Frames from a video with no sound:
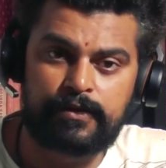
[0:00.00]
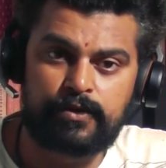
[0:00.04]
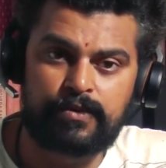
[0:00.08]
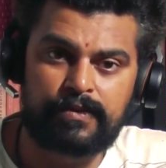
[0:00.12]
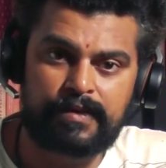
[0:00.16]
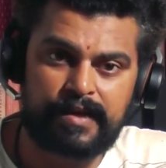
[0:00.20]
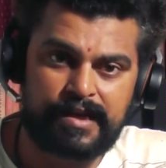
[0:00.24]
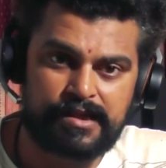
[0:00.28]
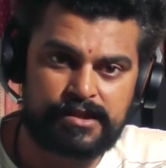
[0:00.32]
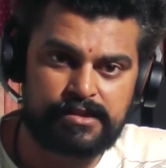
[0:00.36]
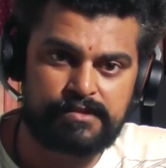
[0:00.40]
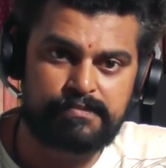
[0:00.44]
to
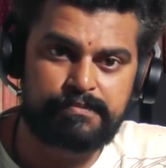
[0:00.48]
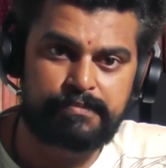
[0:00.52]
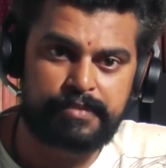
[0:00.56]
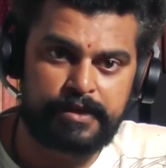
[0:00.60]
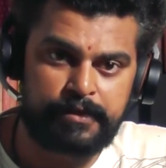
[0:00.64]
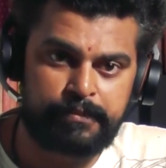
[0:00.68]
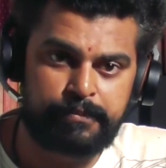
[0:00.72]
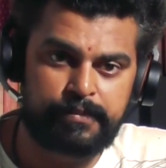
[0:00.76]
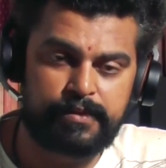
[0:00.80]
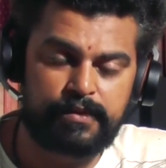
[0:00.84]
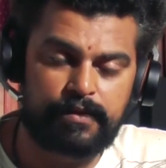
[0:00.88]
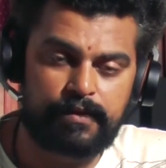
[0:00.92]
trust
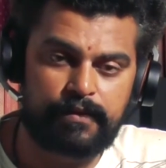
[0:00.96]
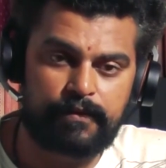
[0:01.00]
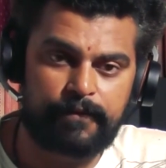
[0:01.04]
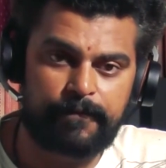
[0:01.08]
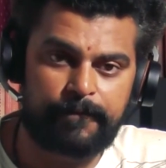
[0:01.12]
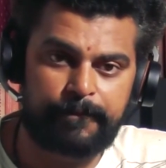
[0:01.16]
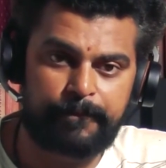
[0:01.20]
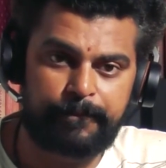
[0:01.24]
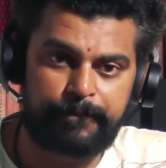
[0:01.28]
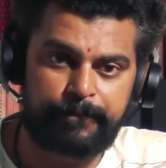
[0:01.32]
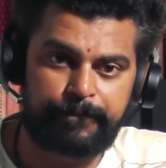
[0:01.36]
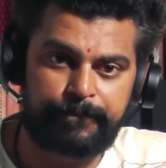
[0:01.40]
people
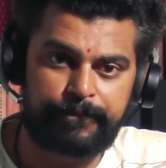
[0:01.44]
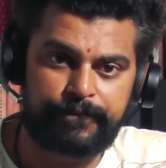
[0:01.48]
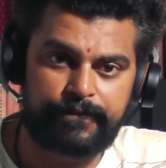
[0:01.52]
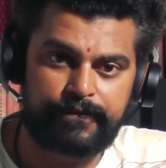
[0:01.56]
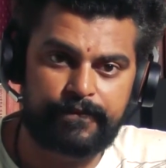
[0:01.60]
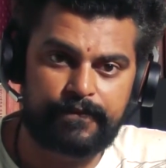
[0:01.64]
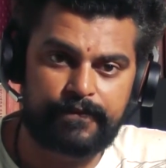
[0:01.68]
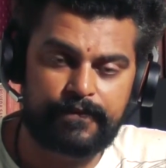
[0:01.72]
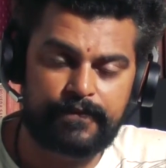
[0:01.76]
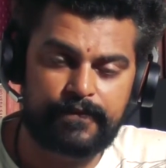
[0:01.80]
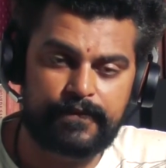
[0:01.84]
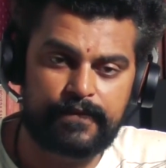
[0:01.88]

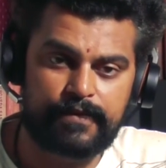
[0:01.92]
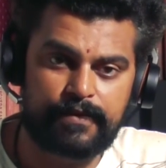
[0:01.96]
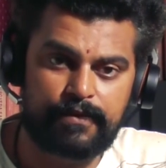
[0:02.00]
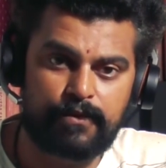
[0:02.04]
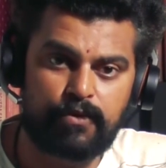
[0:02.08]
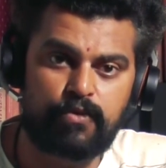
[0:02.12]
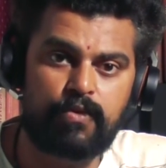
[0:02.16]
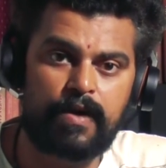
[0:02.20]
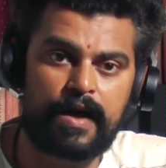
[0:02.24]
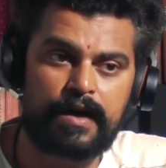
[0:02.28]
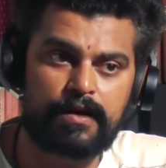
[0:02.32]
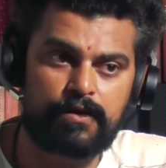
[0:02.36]

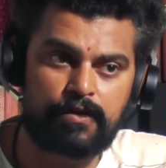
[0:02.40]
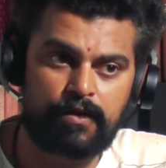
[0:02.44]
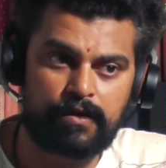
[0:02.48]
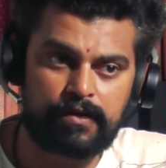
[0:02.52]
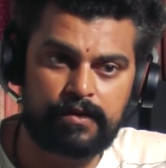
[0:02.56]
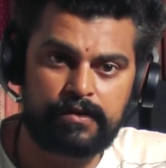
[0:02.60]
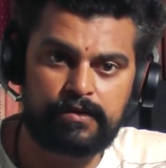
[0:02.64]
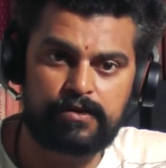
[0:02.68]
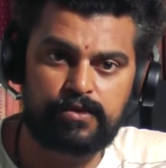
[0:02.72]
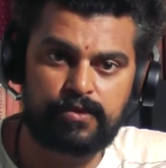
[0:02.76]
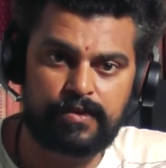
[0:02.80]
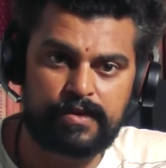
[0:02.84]
who are
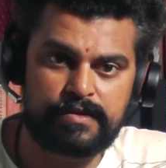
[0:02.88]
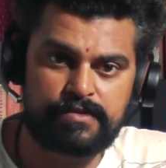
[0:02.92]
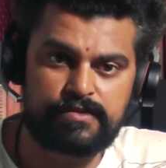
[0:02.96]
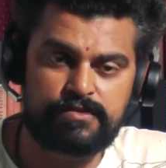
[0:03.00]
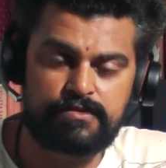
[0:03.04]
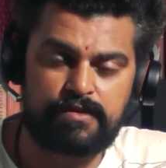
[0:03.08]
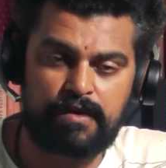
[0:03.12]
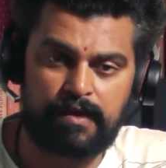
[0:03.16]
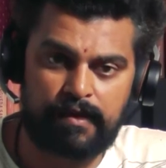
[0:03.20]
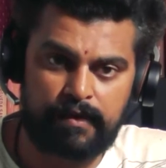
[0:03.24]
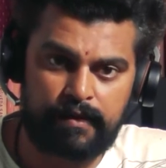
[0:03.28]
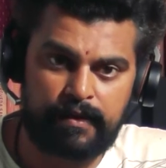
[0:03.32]
talking to
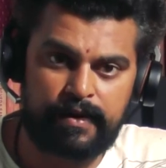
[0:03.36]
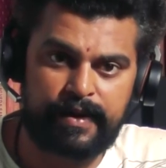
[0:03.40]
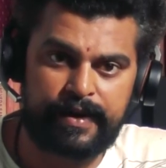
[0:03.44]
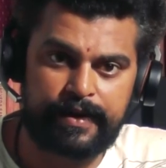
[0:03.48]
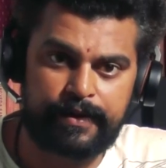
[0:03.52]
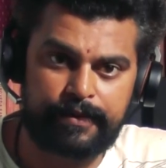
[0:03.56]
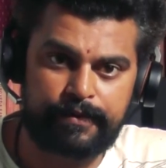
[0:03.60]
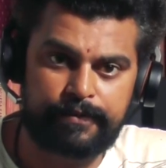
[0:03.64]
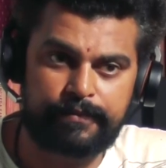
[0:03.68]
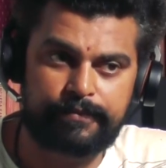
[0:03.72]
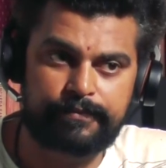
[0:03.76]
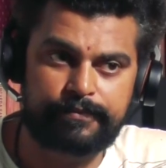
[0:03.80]
us
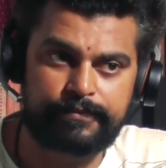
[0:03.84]
online